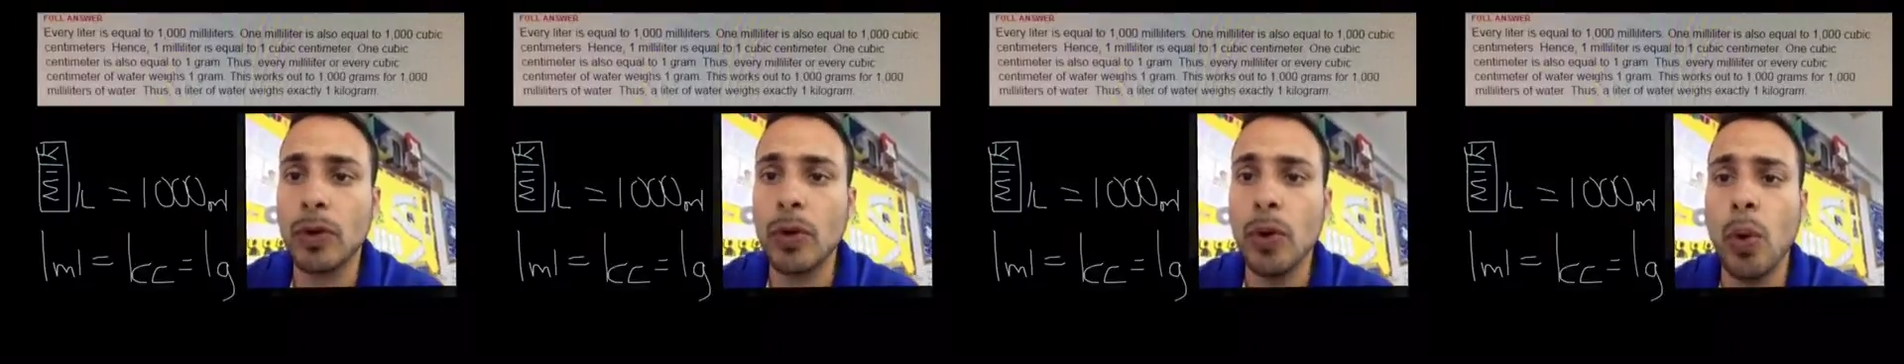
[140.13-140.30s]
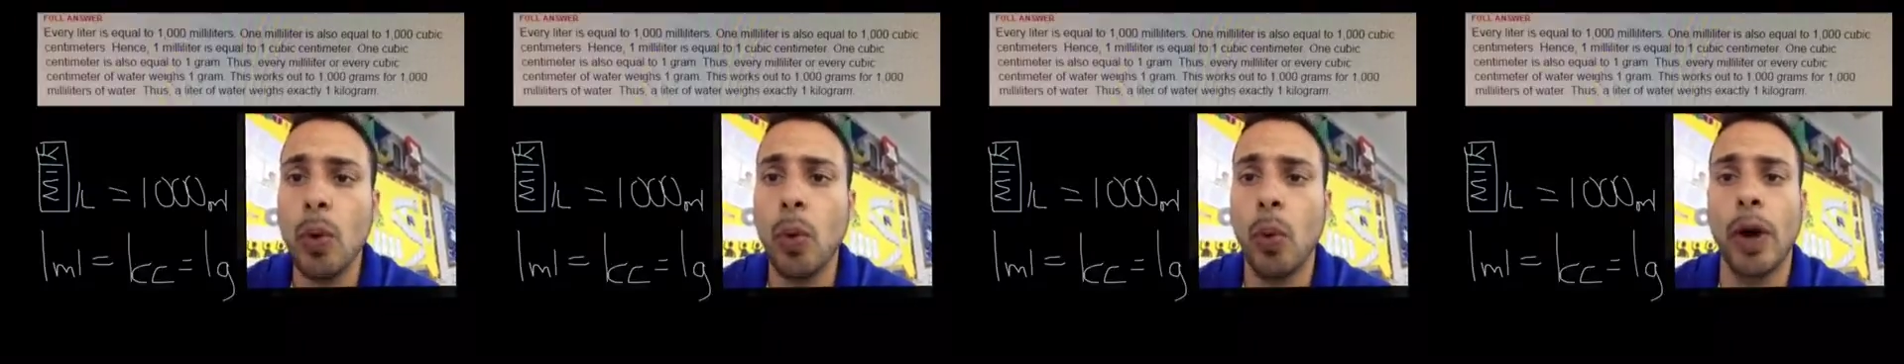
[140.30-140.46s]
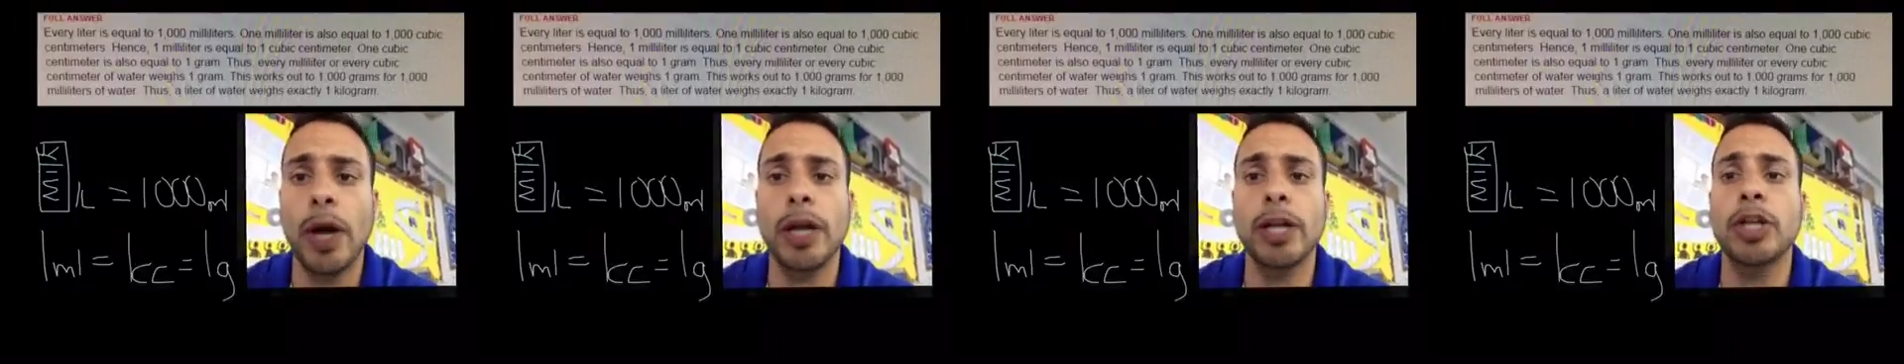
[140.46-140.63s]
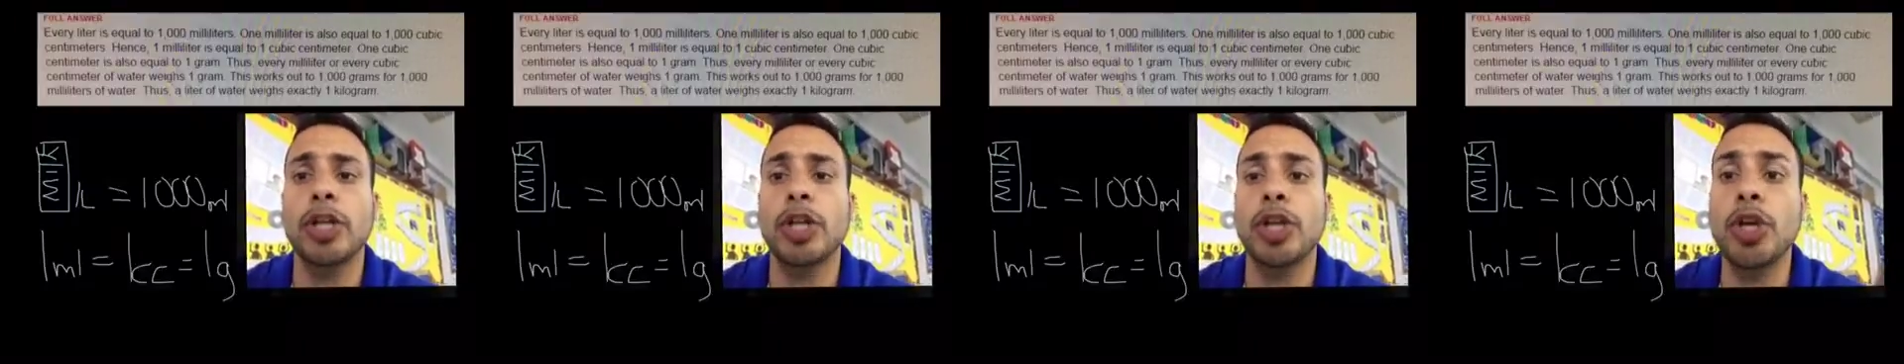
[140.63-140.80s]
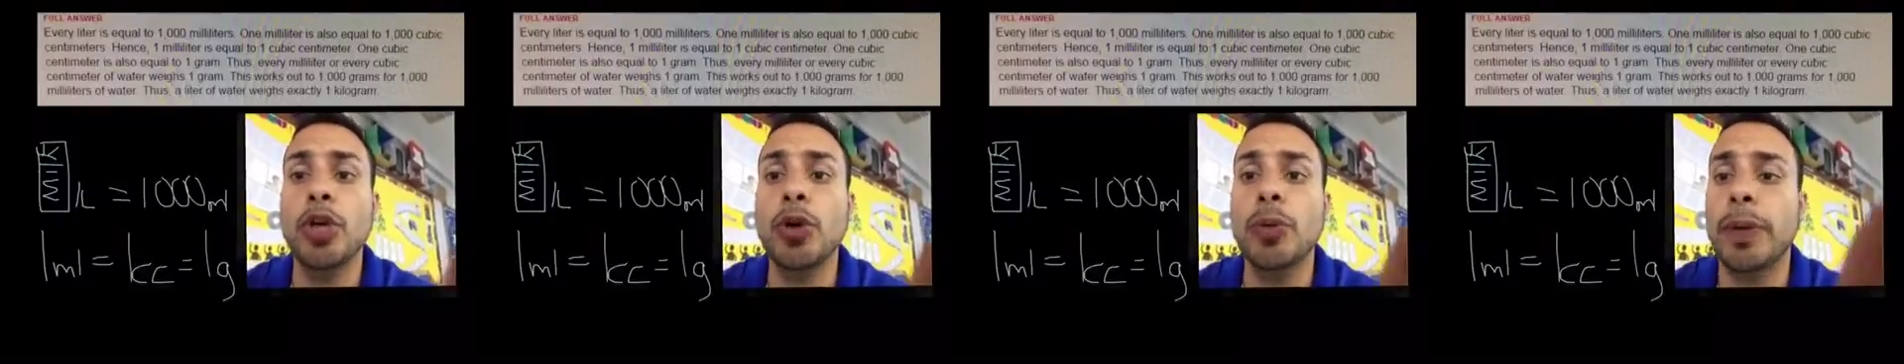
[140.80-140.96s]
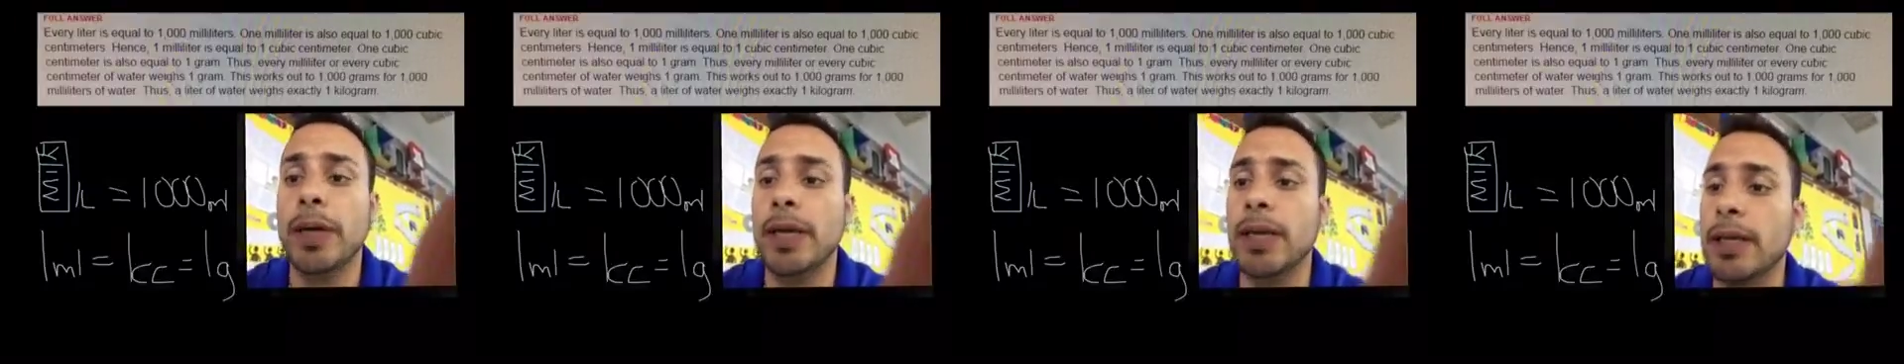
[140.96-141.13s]
1
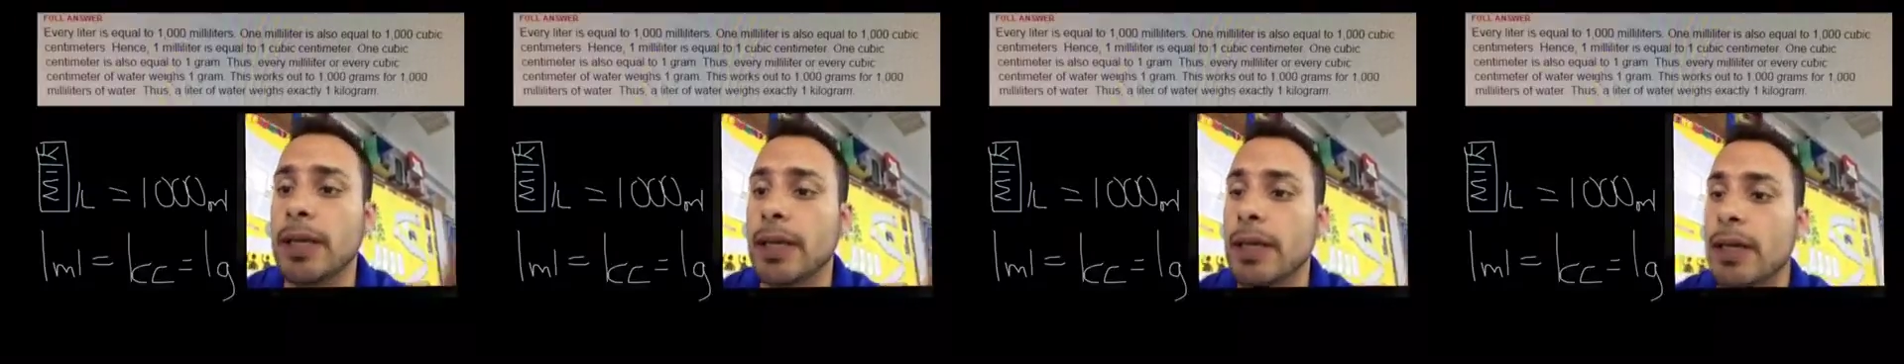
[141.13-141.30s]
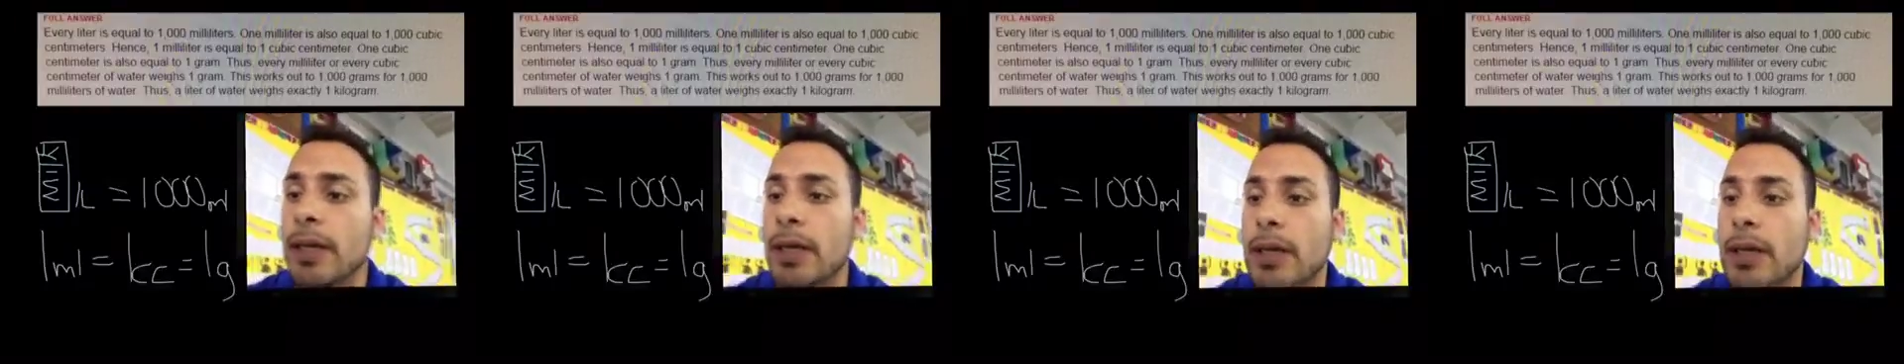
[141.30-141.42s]
cubic,